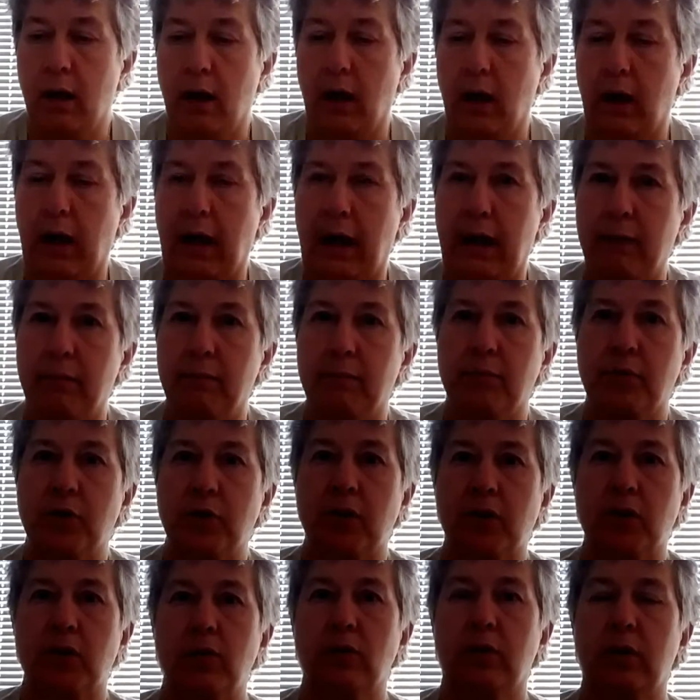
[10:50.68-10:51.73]
I'm
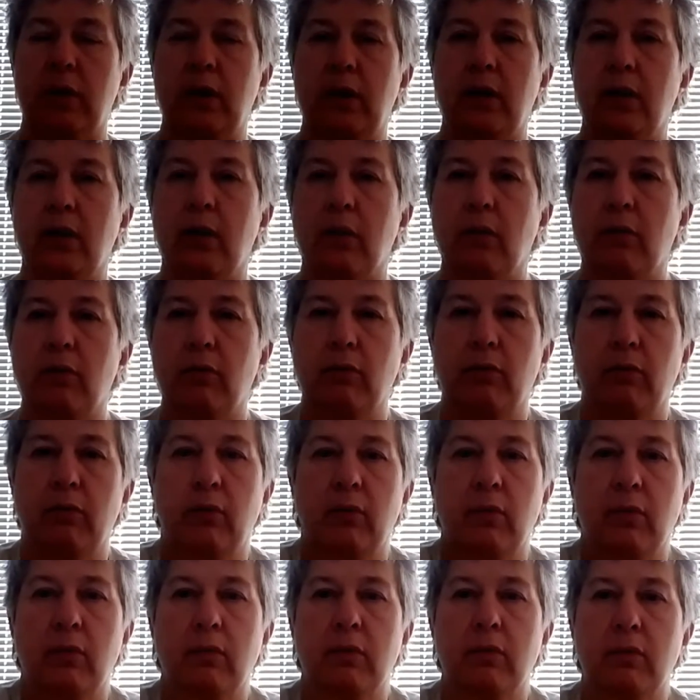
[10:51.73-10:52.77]
just looking
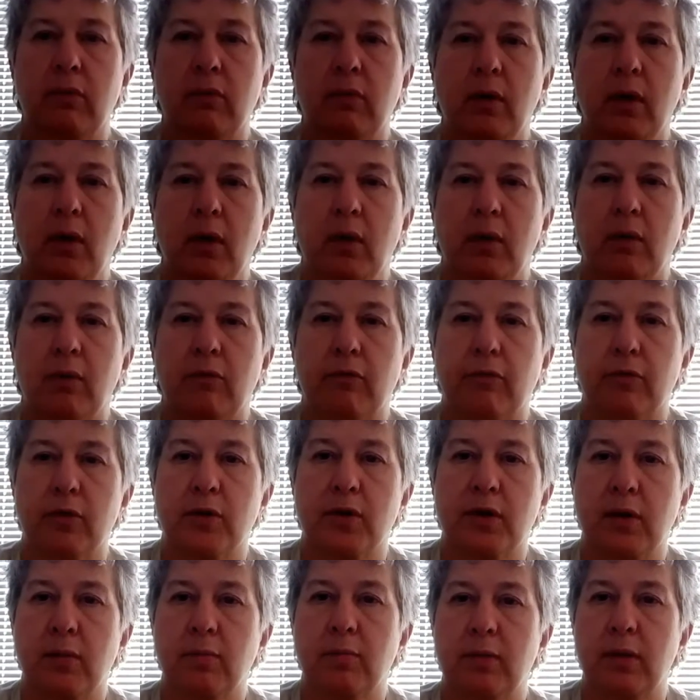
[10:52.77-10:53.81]
for
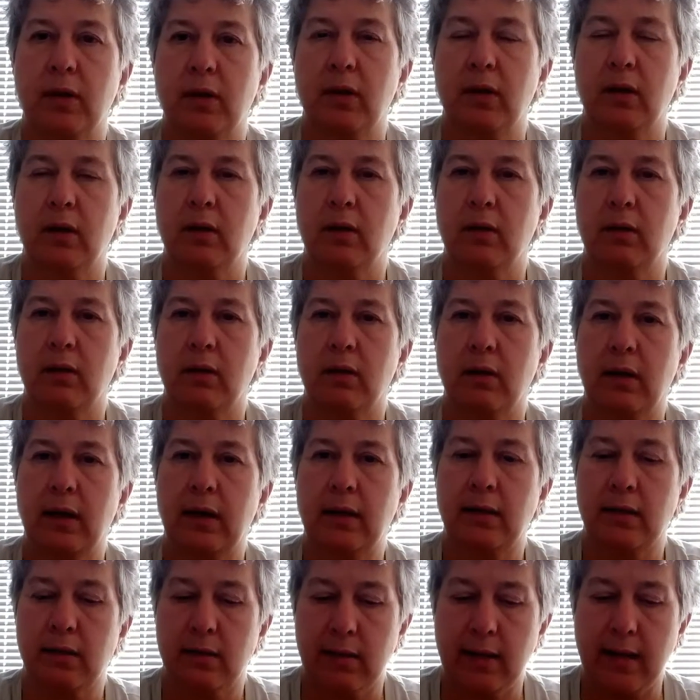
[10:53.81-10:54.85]
something
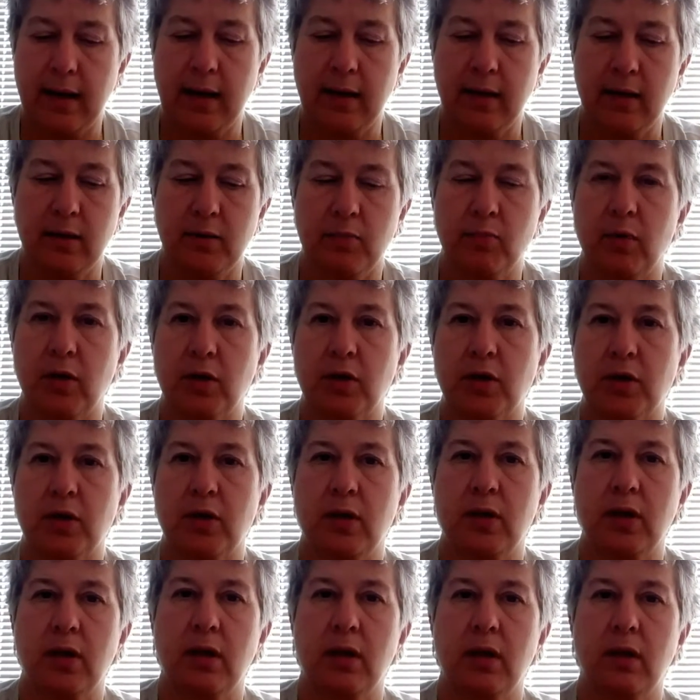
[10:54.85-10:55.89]
that's not as
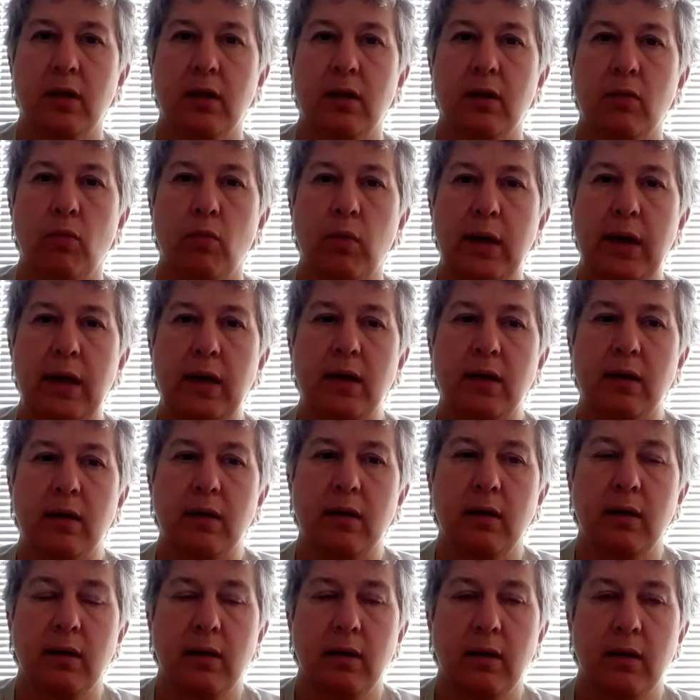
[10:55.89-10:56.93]
much in the weight
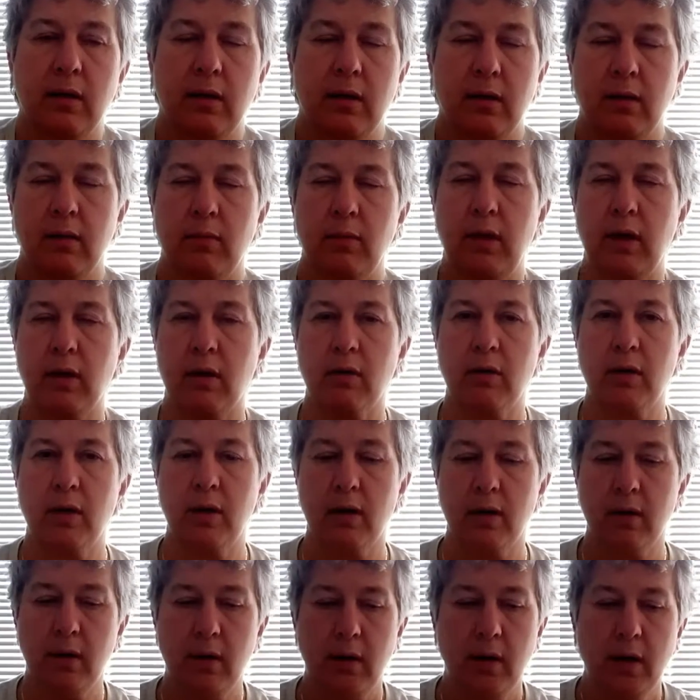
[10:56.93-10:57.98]

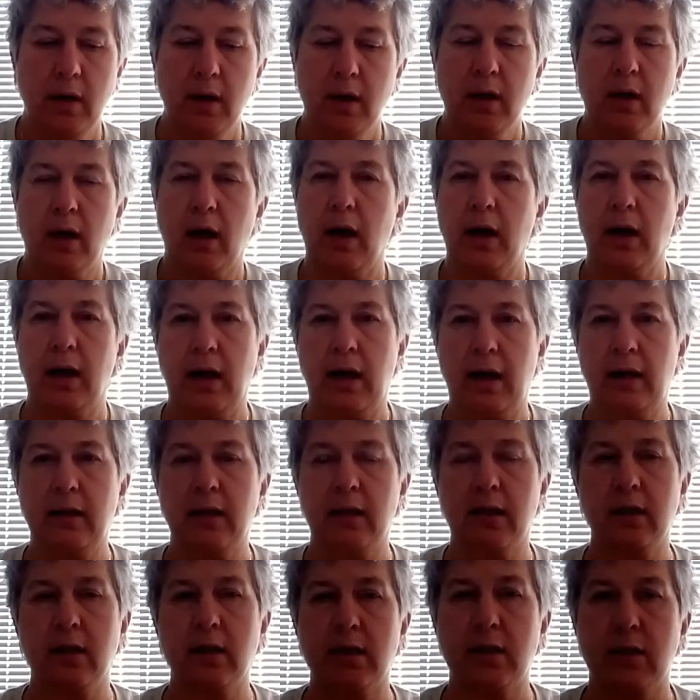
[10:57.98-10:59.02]
area. I
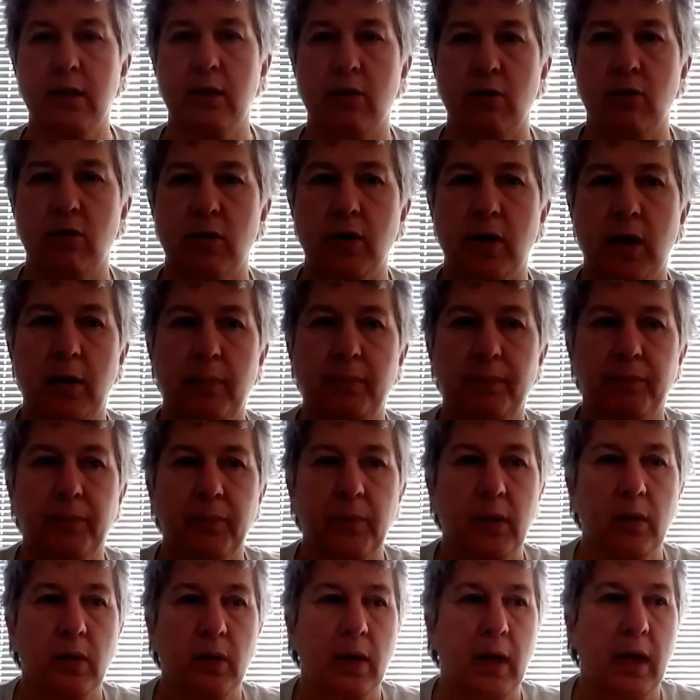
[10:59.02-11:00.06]
had considered
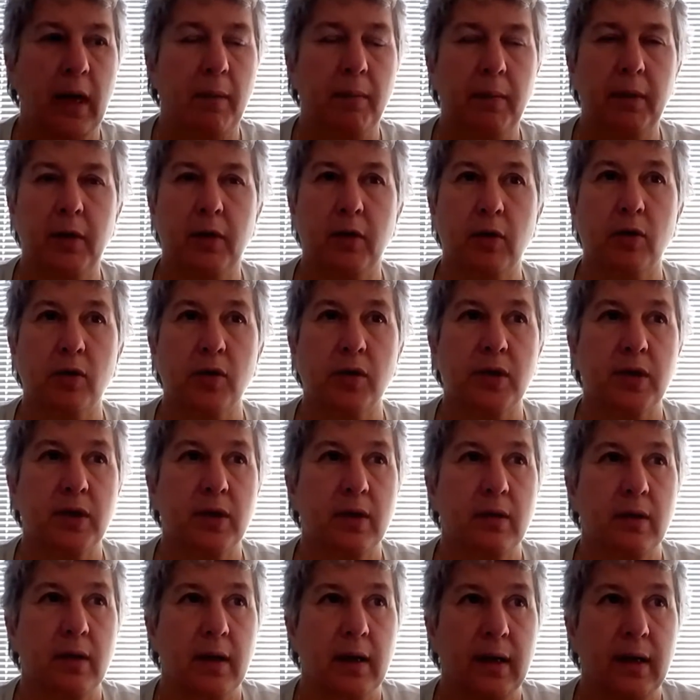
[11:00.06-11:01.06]
Hammock Gear's